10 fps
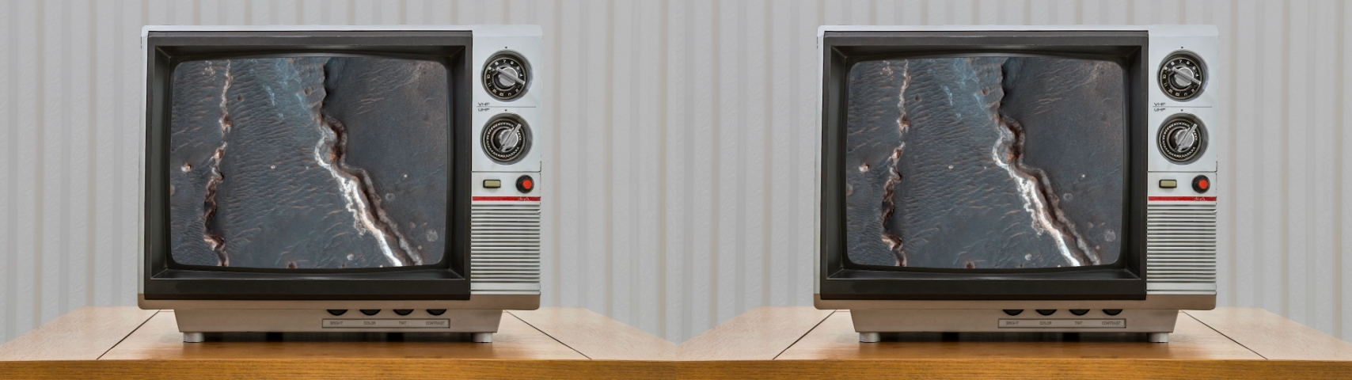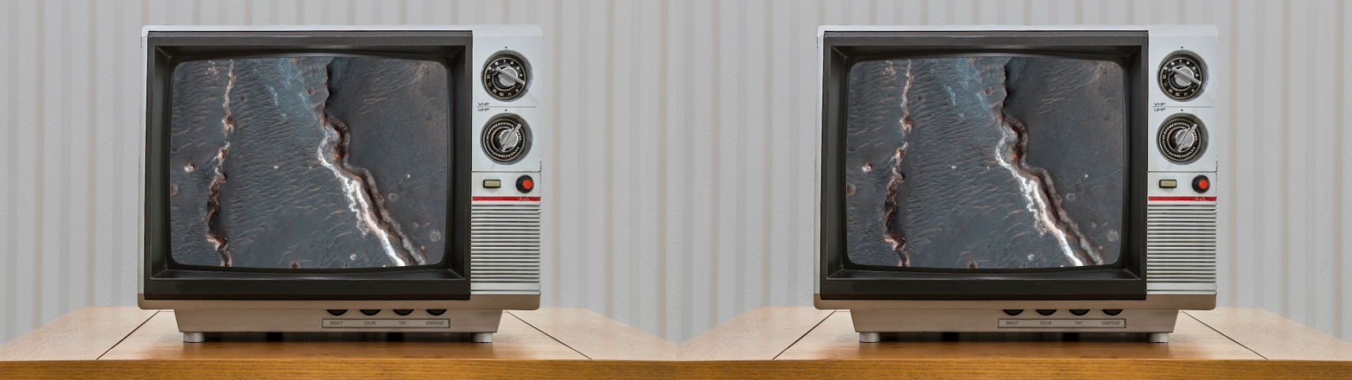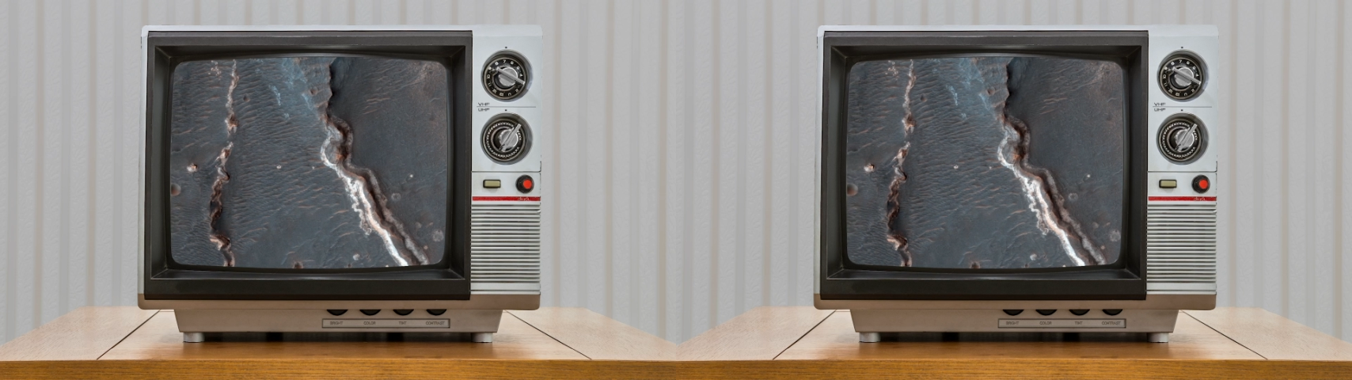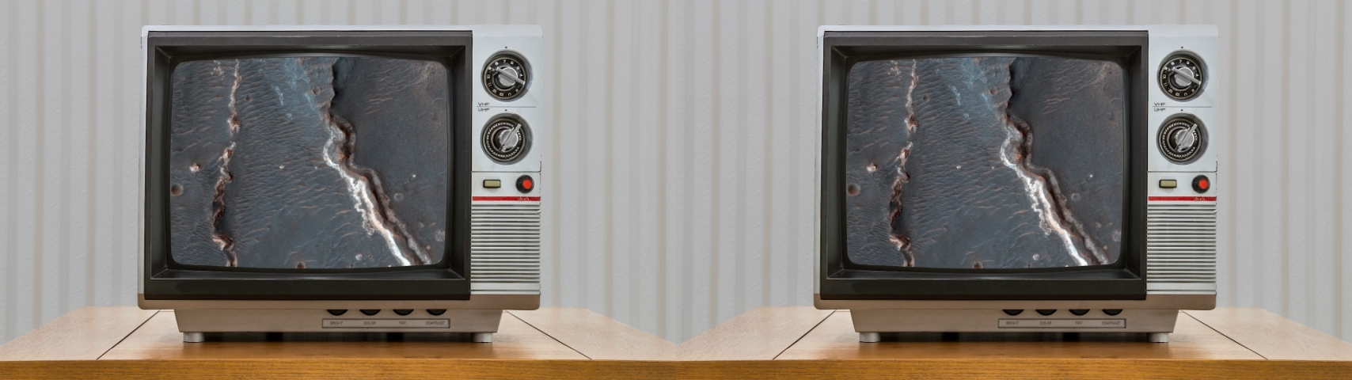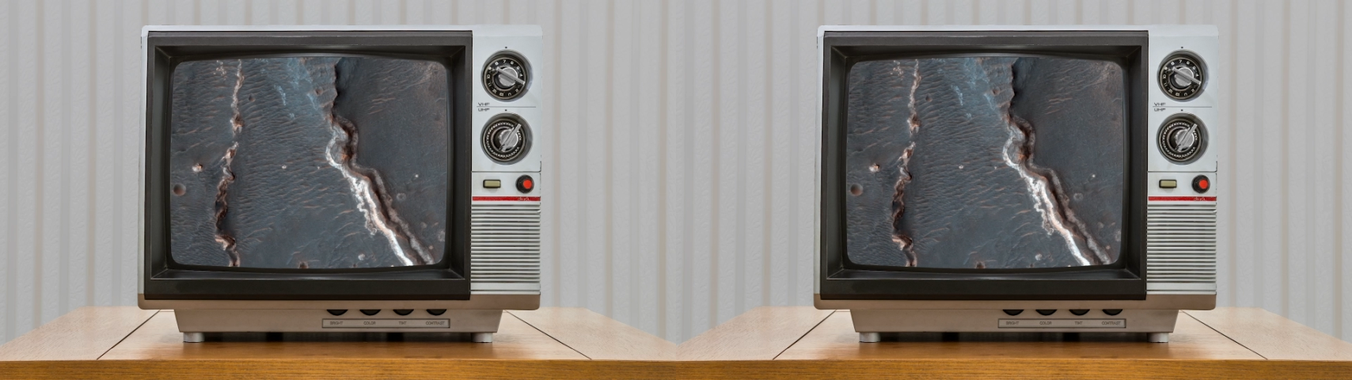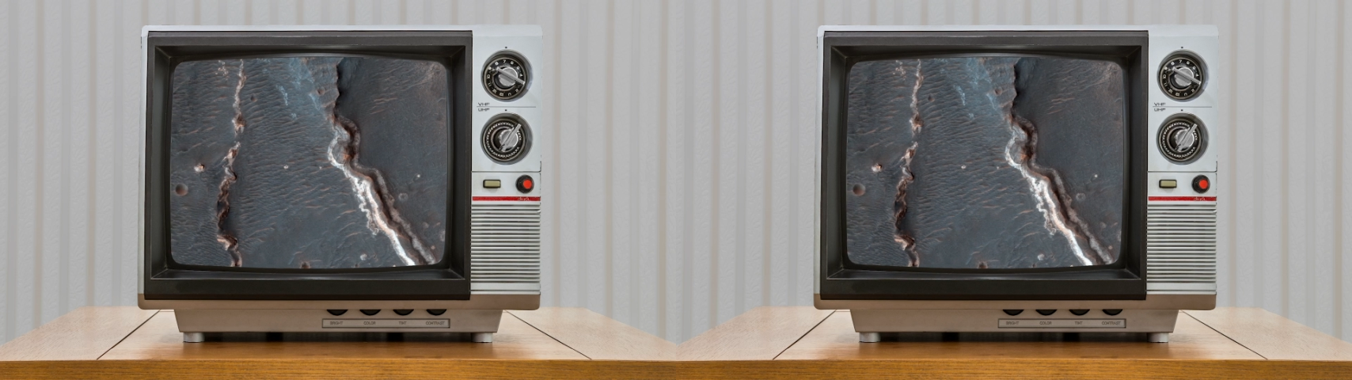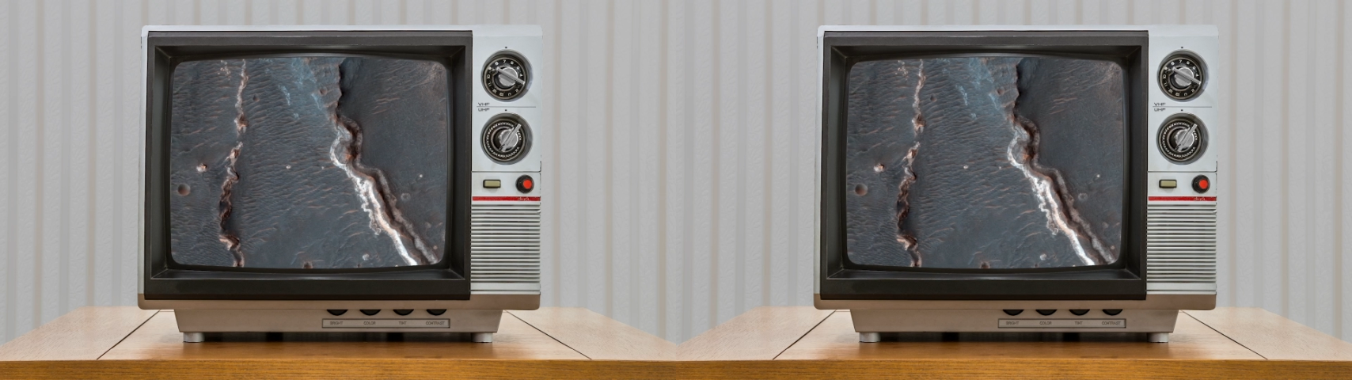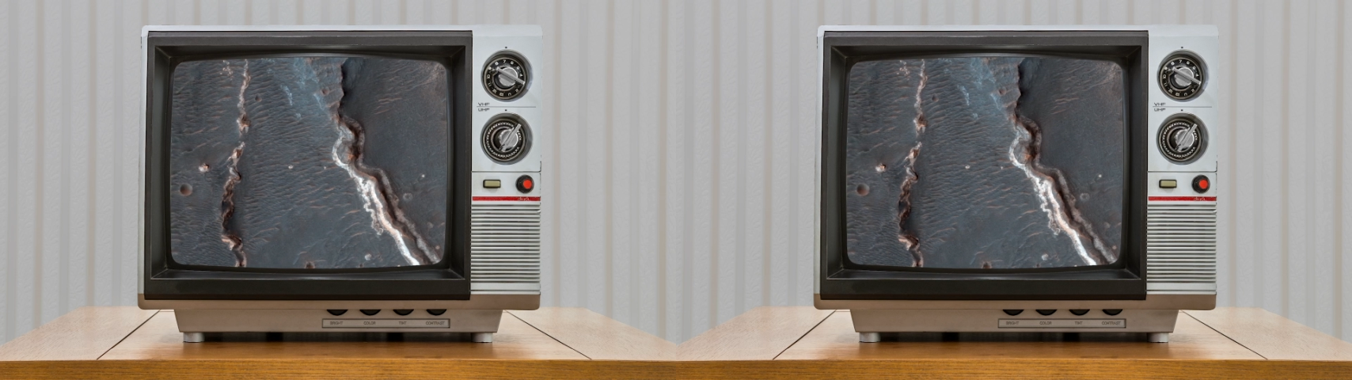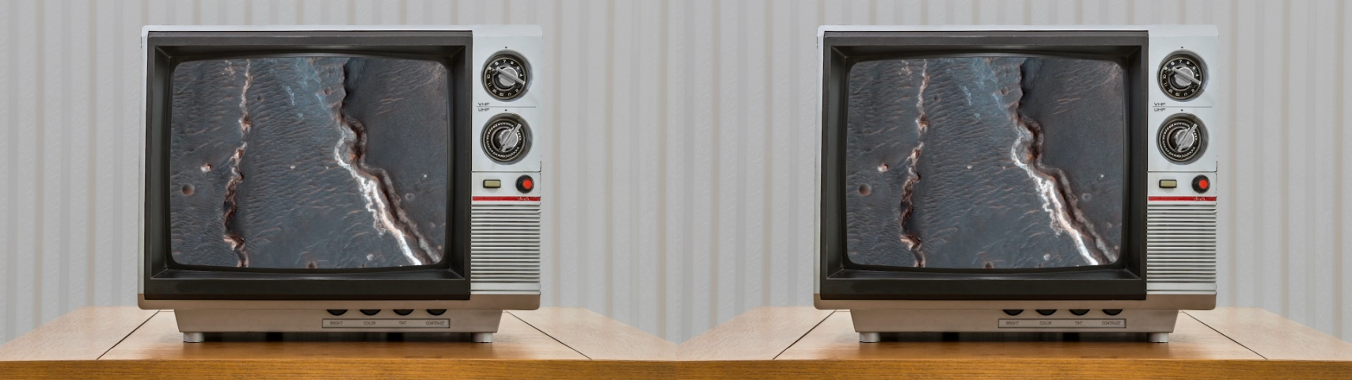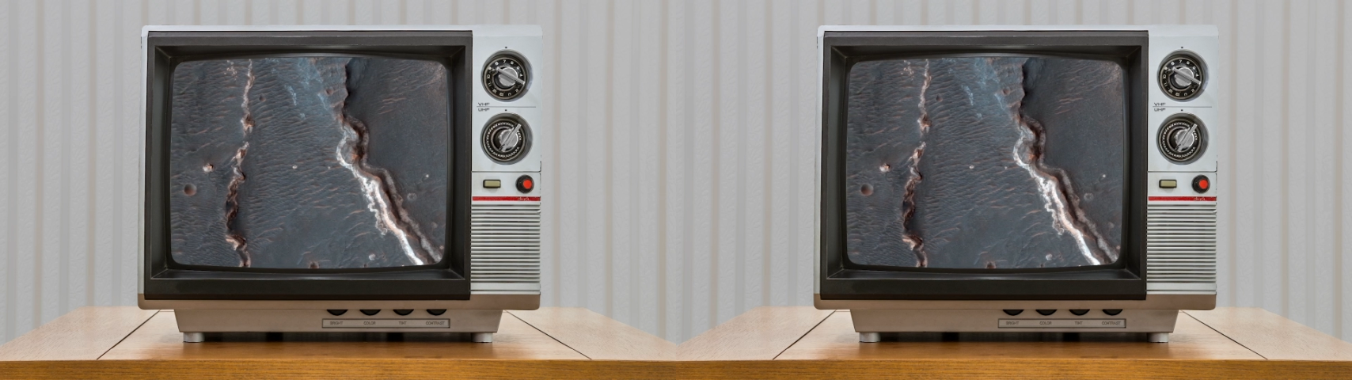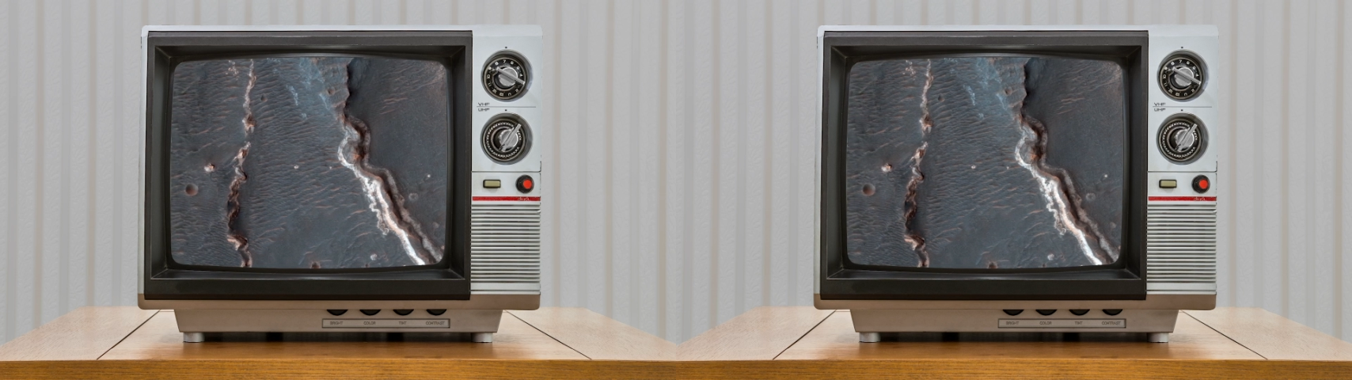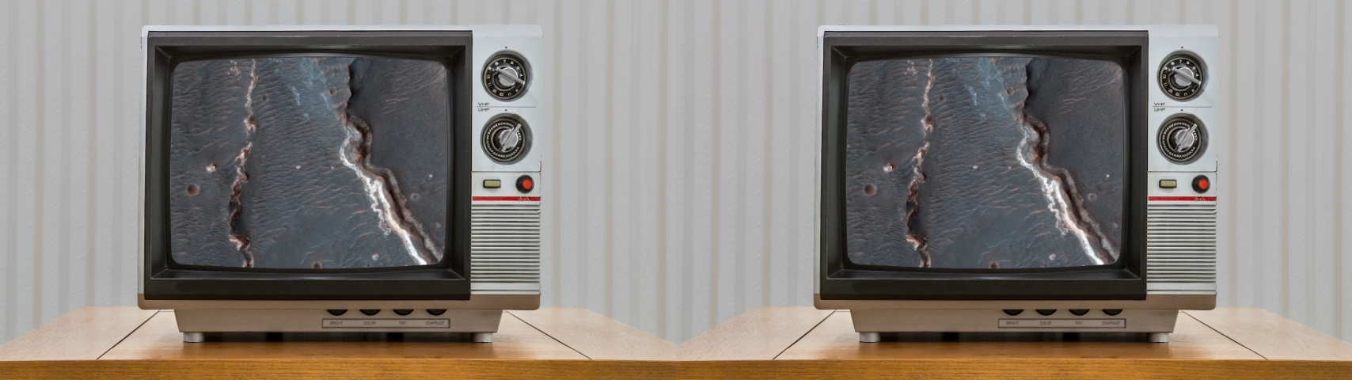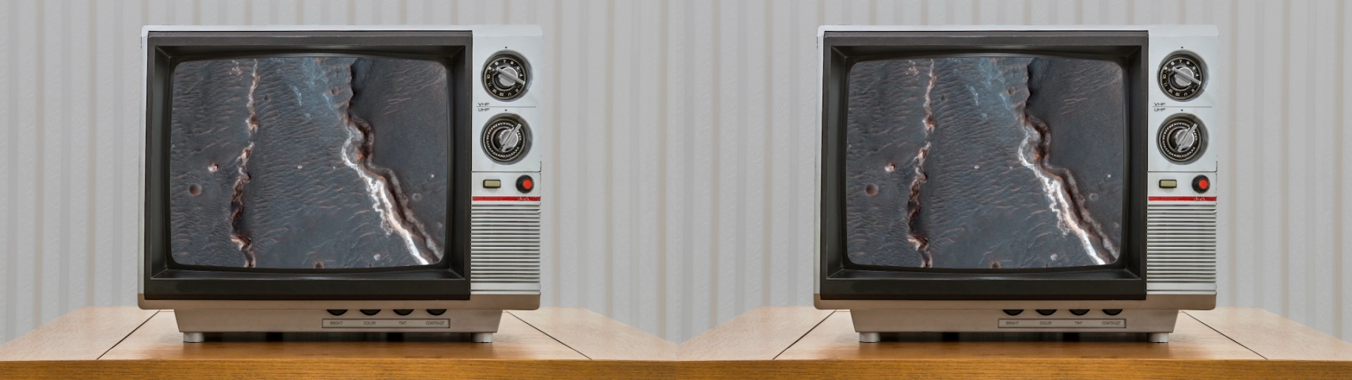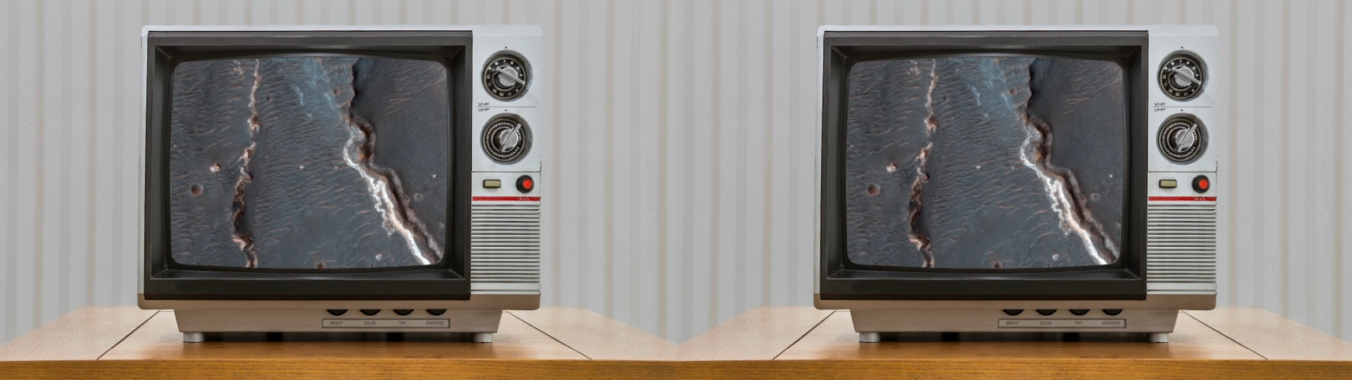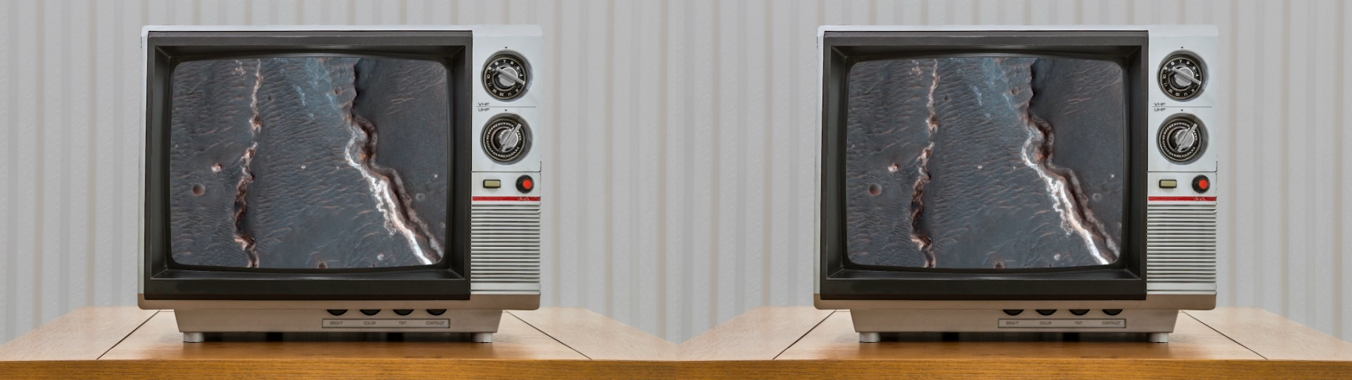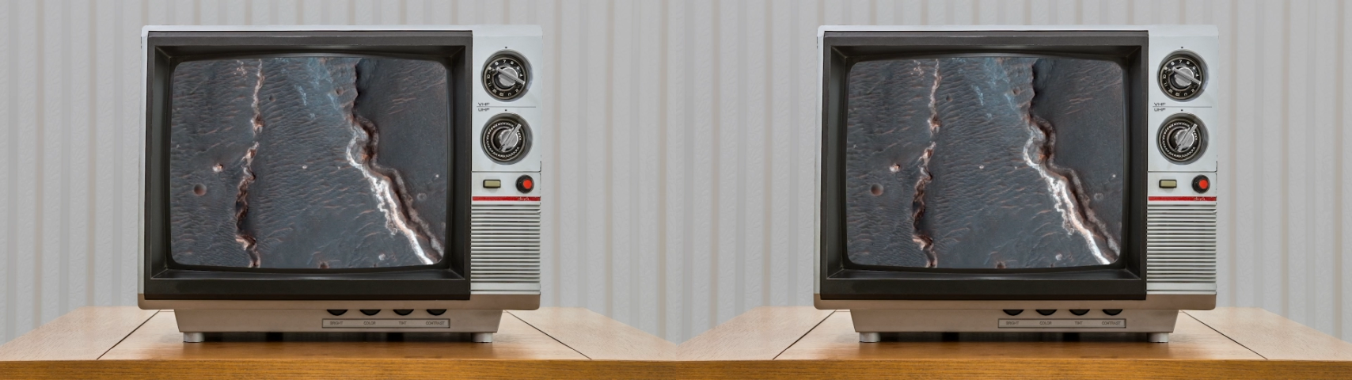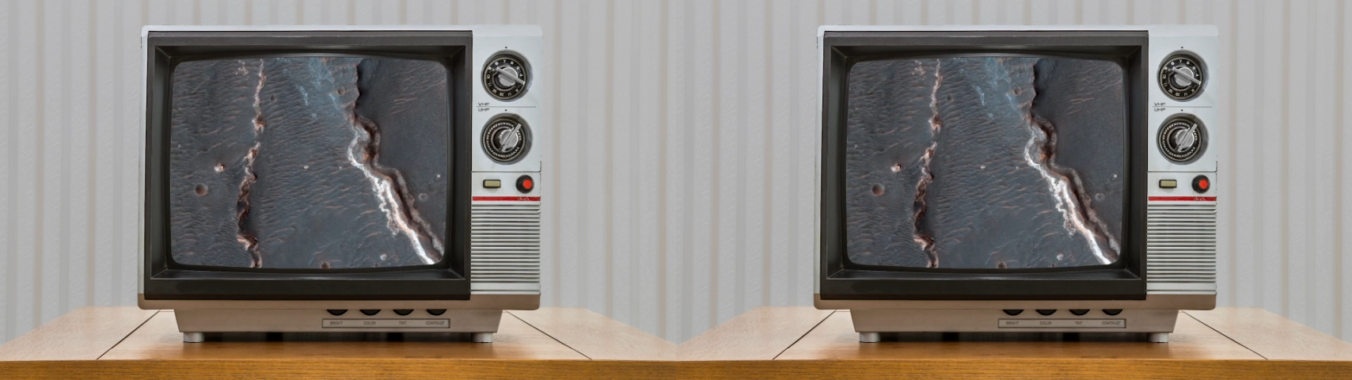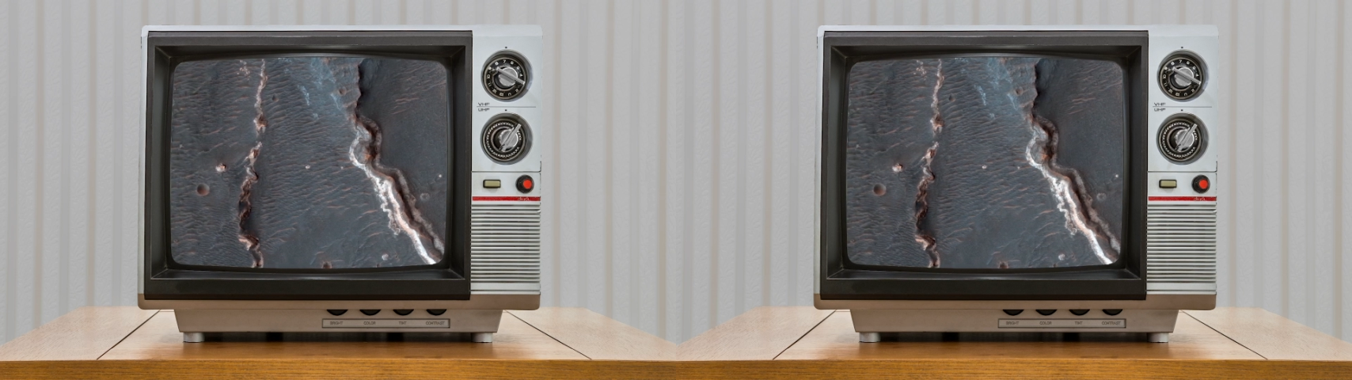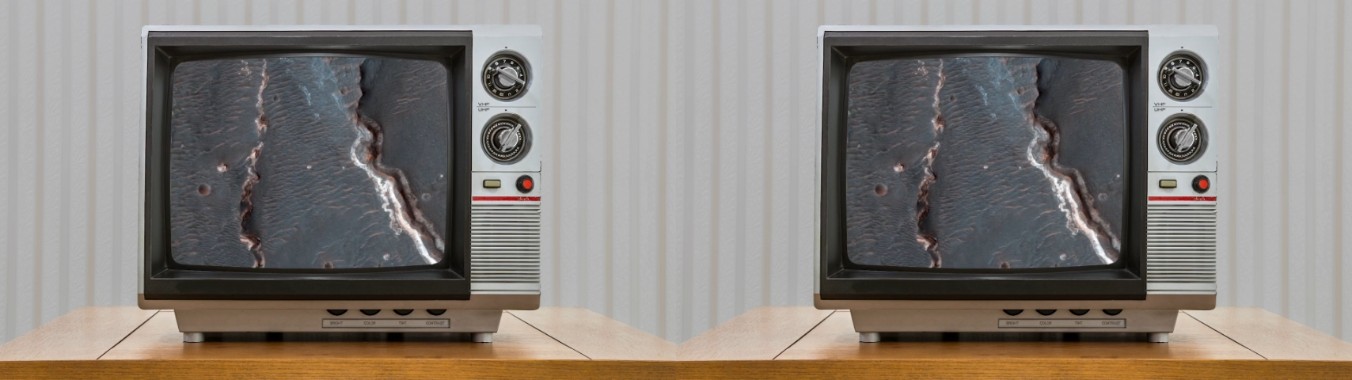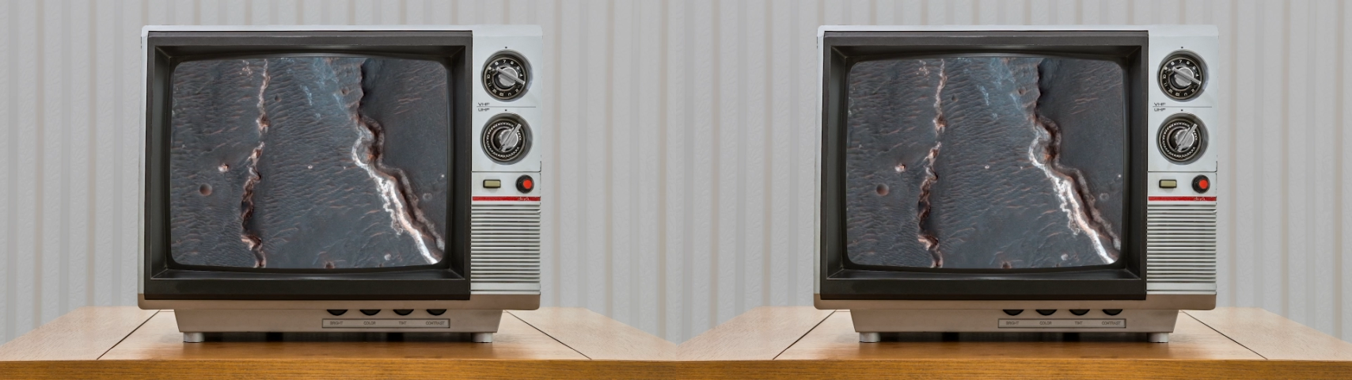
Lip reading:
(no speaker visible)